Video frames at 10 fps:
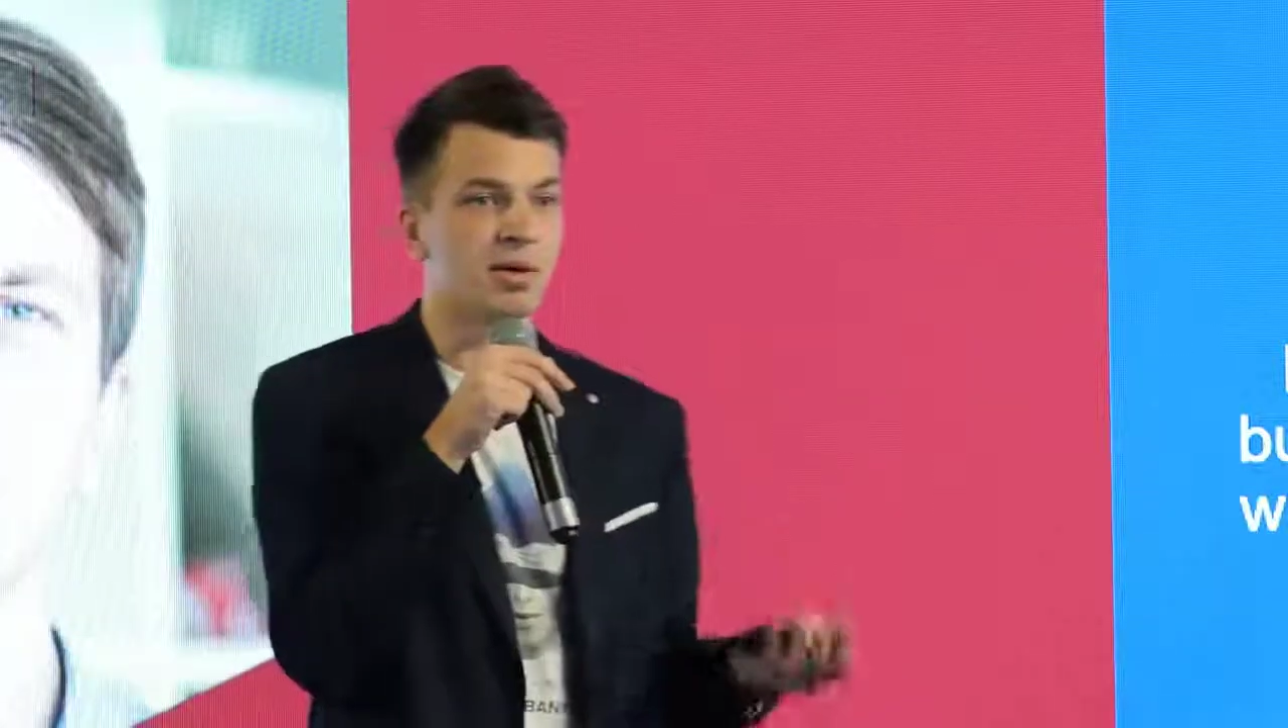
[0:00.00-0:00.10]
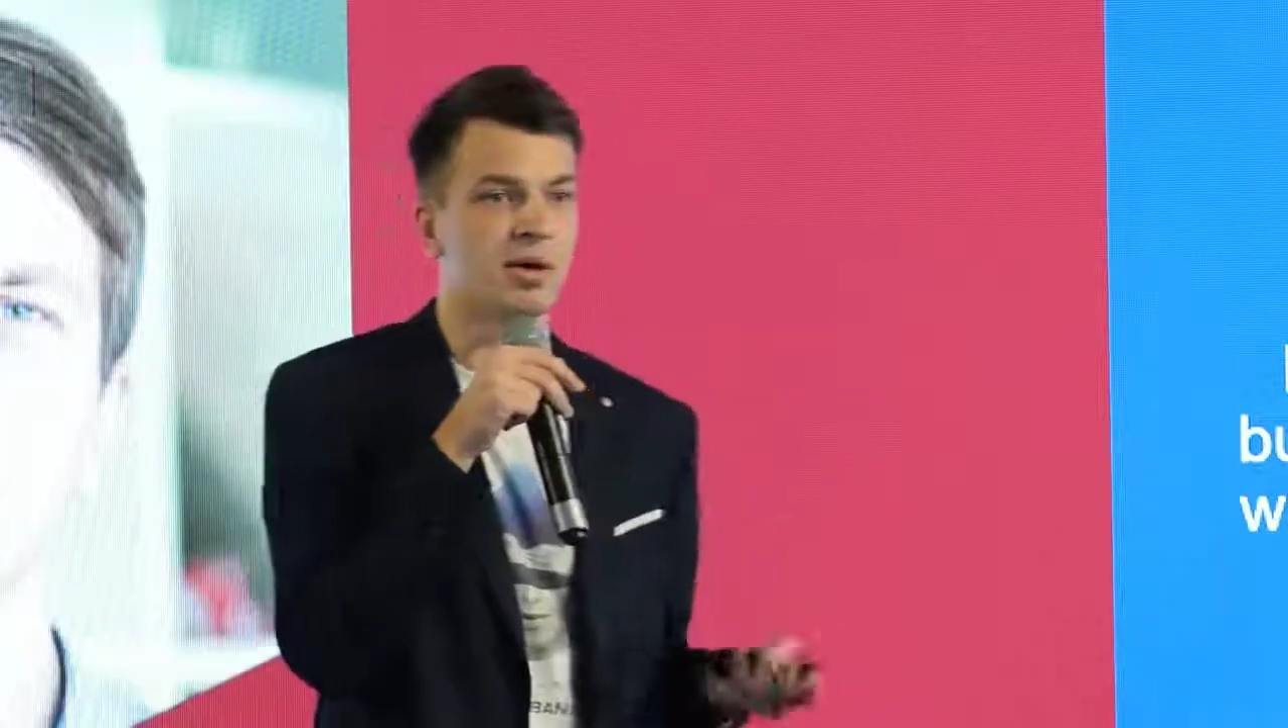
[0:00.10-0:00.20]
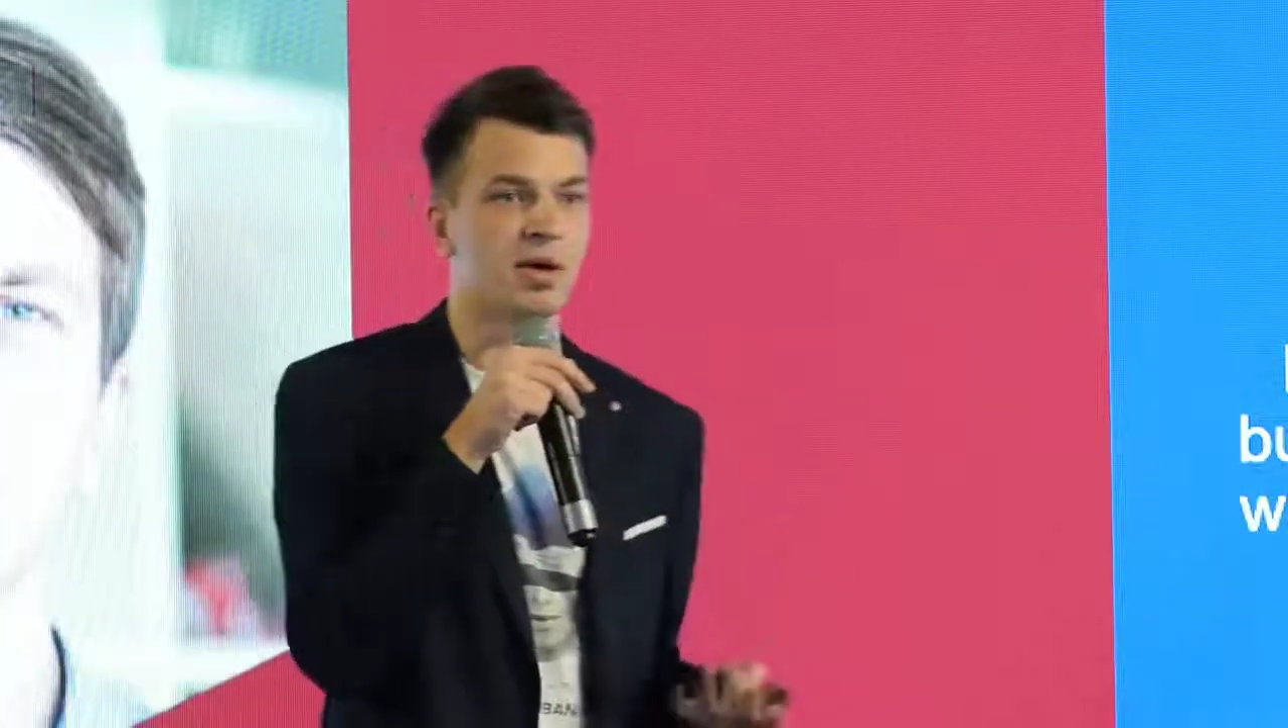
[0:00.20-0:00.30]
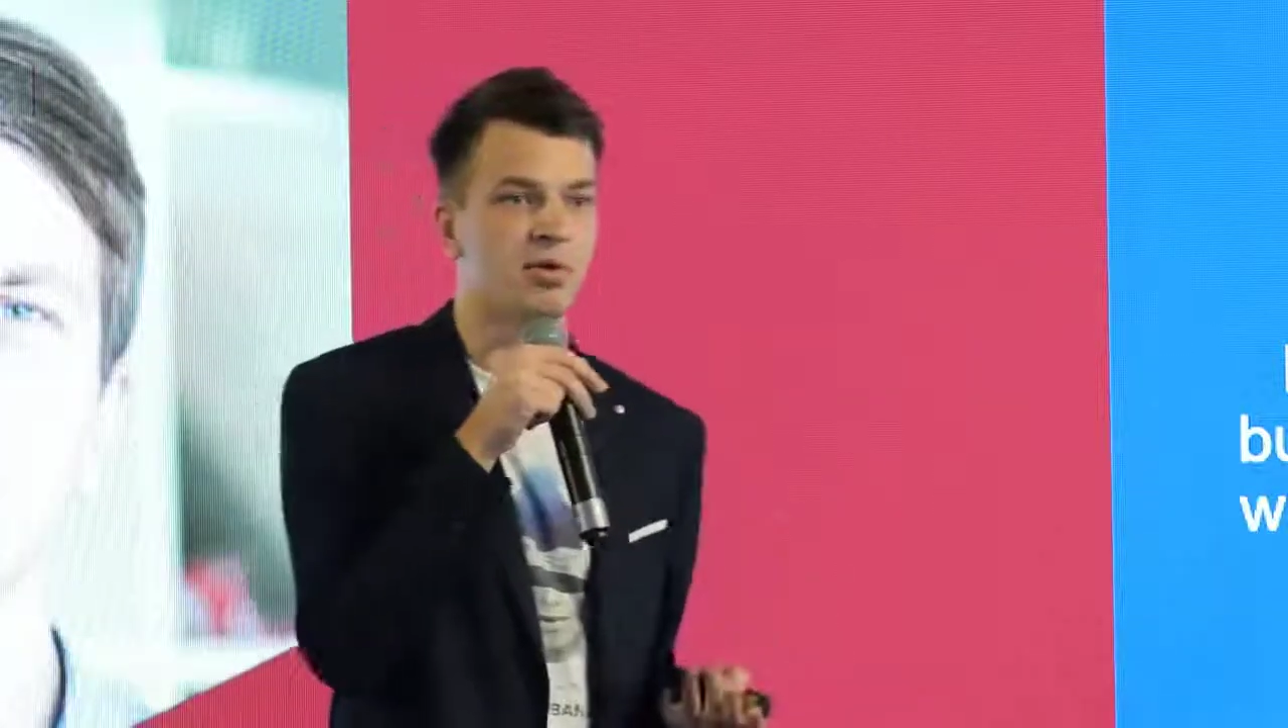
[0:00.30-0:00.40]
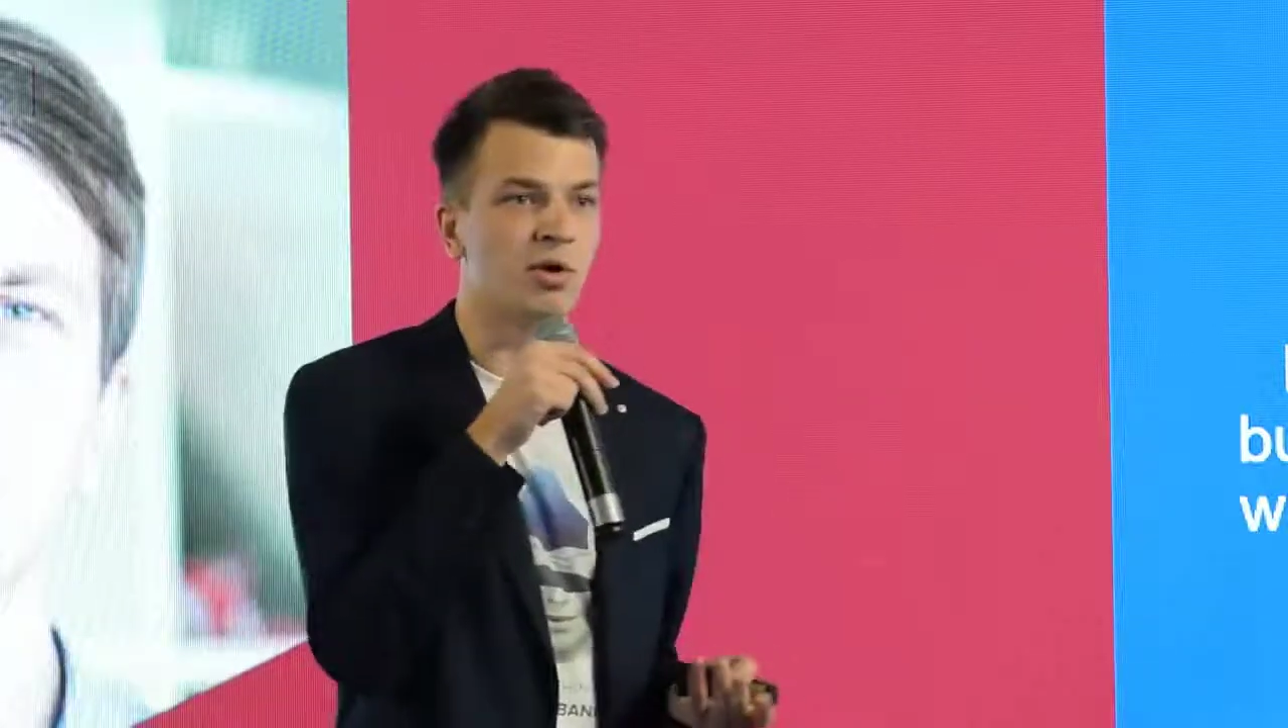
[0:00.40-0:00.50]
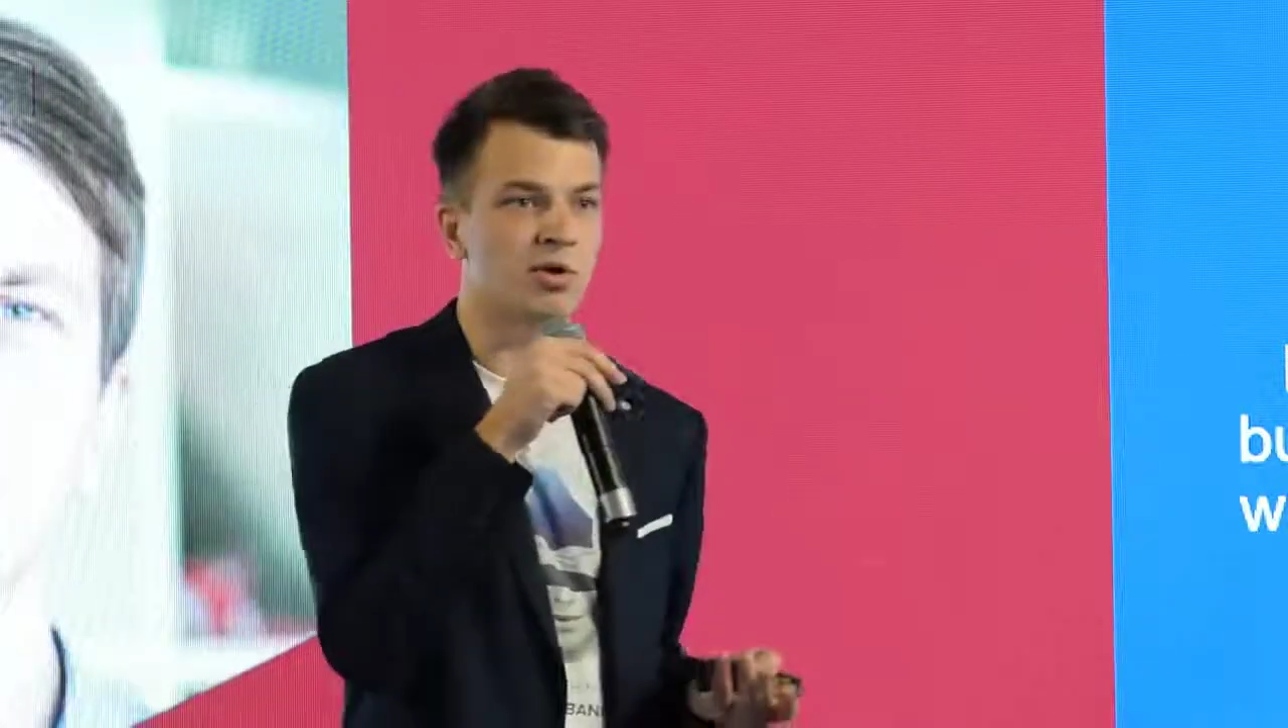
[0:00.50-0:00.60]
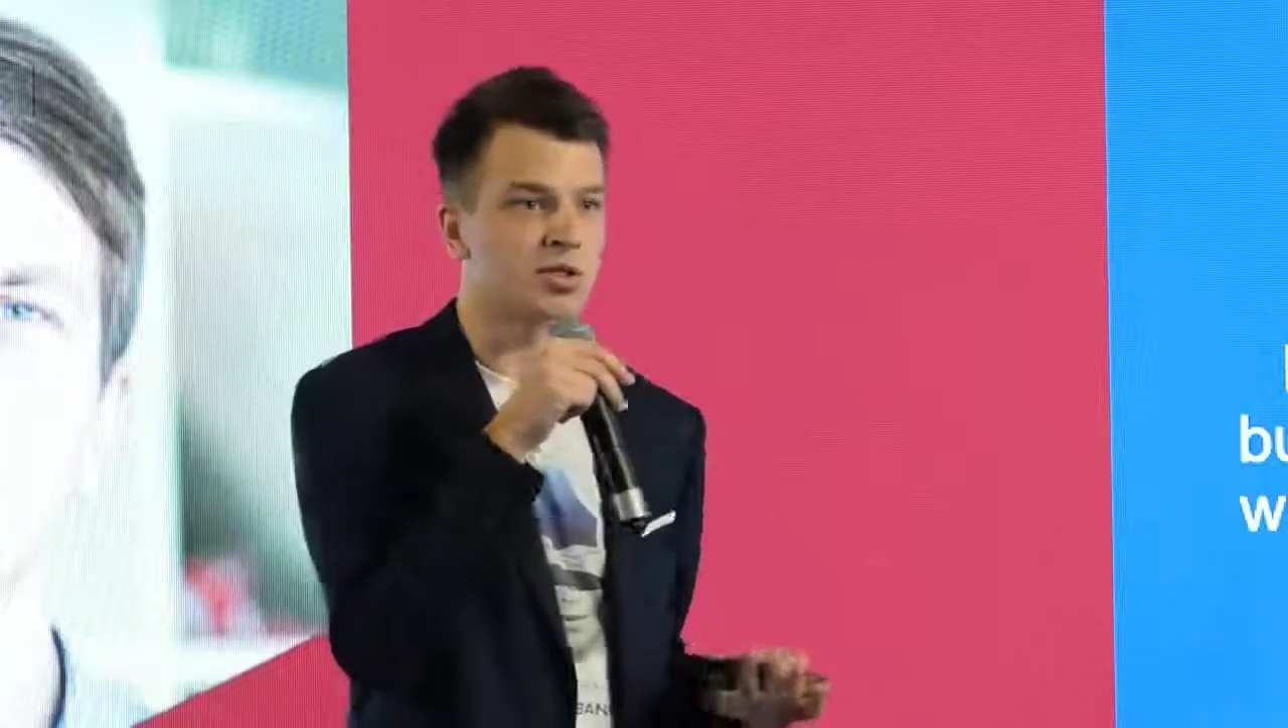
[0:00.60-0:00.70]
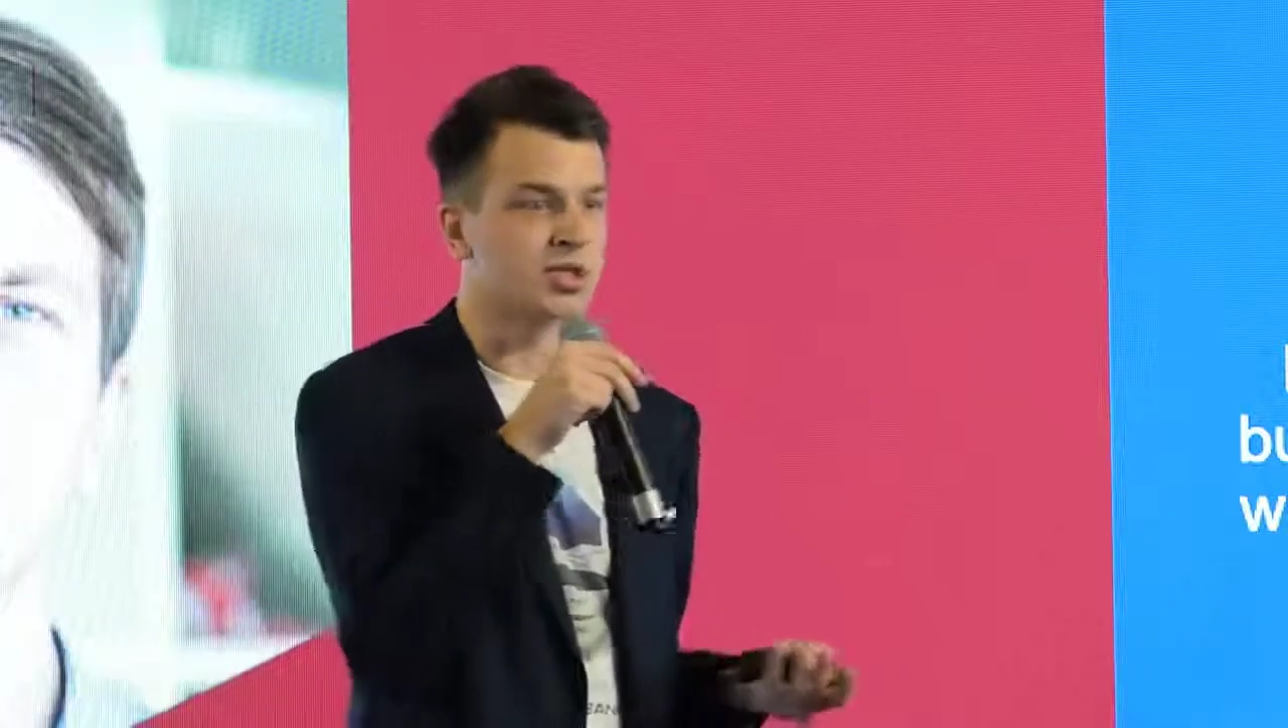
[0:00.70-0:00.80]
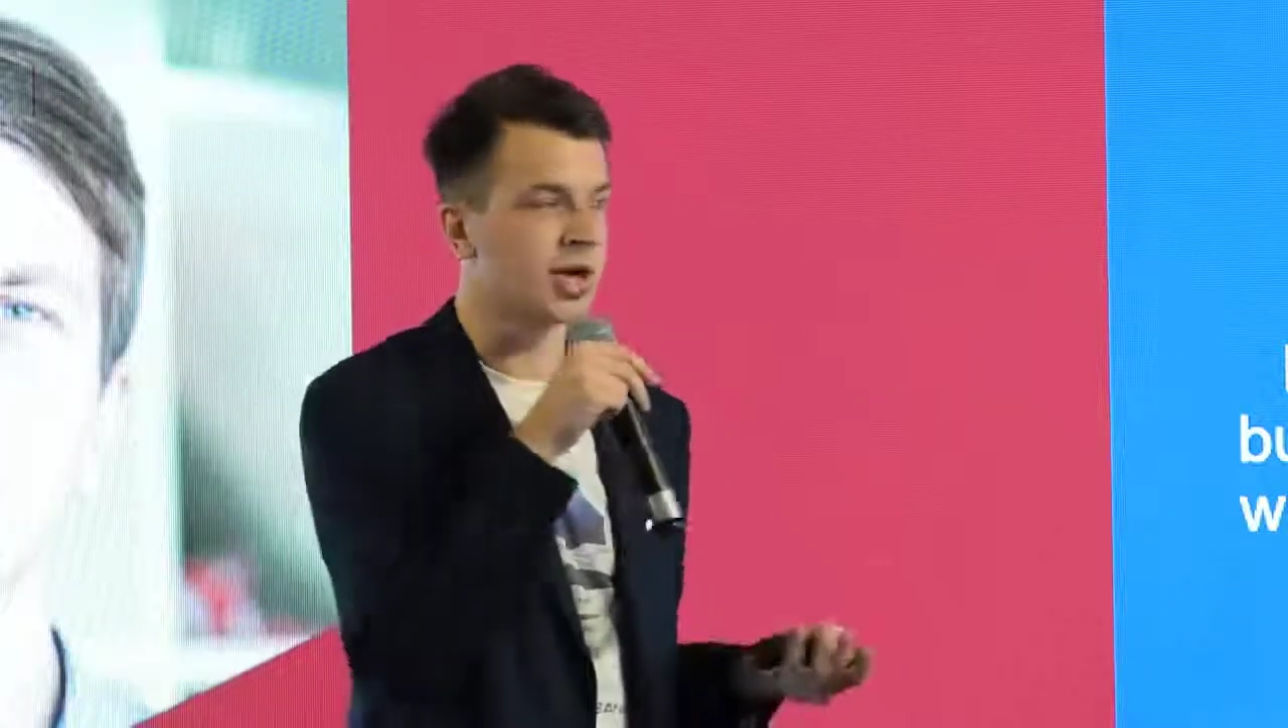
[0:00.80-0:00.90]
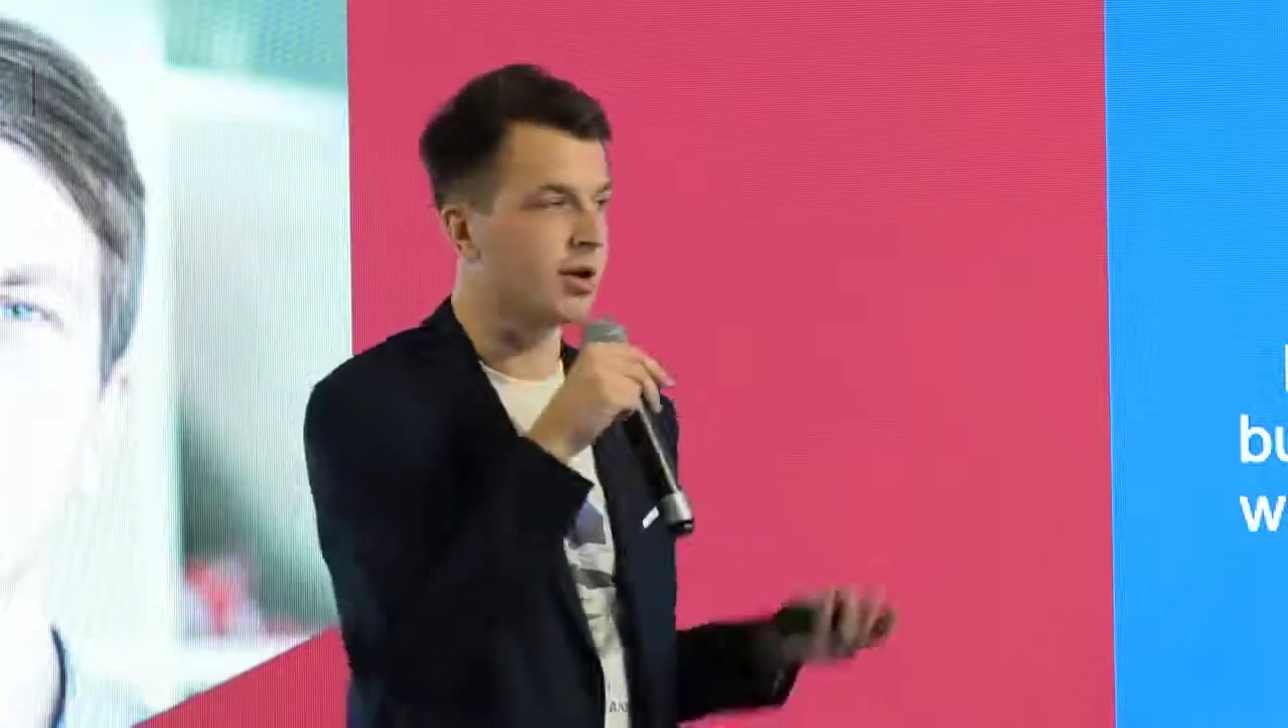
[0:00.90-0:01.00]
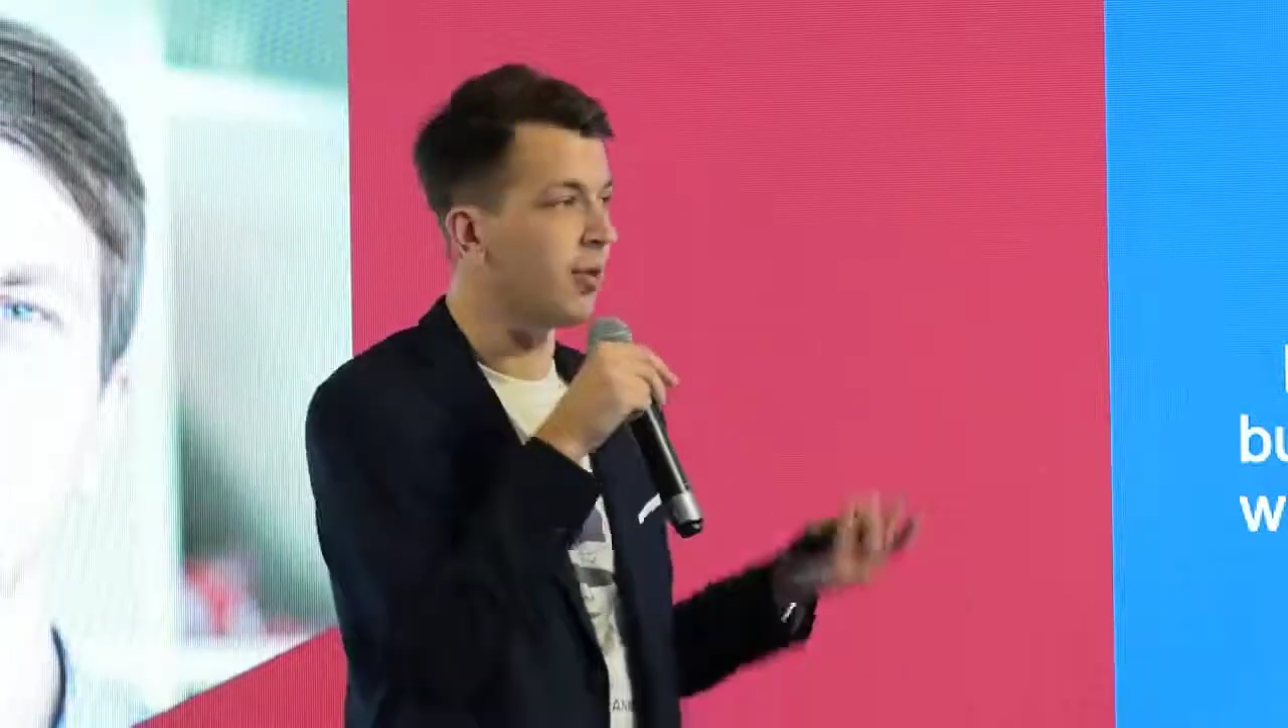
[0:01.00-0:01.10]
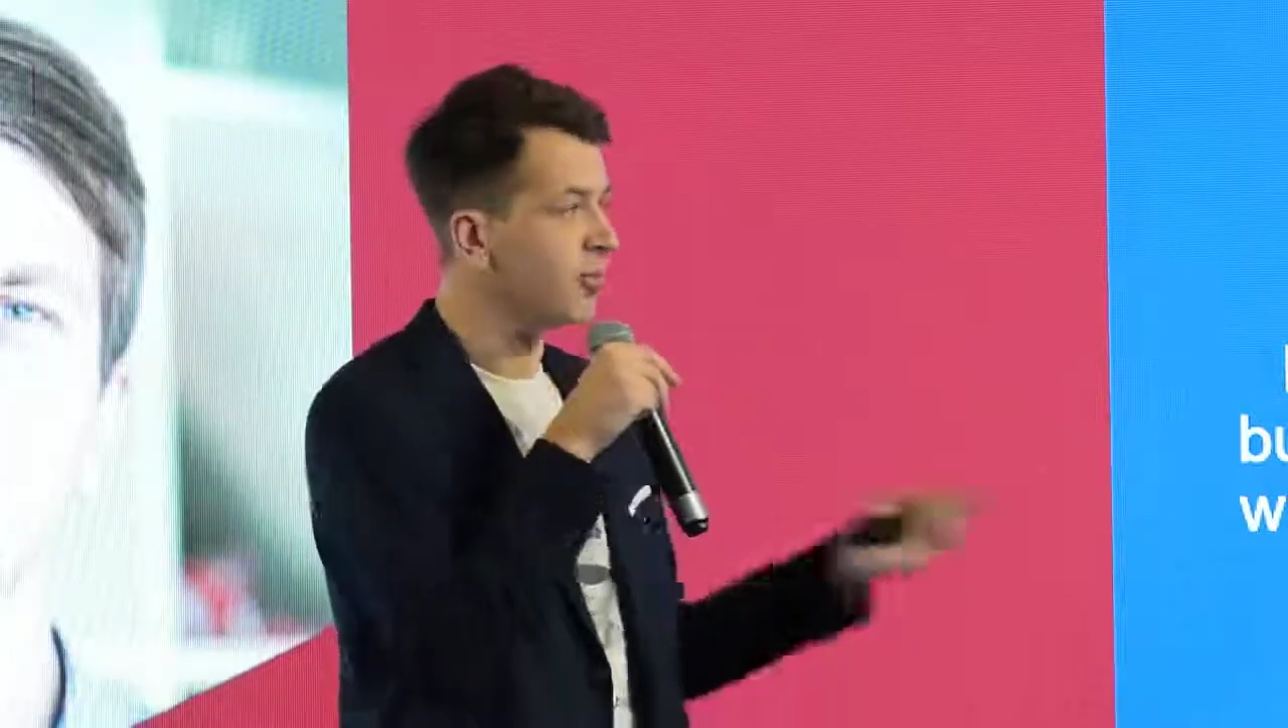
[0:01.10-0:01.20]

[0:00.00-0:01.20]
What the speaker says: roles are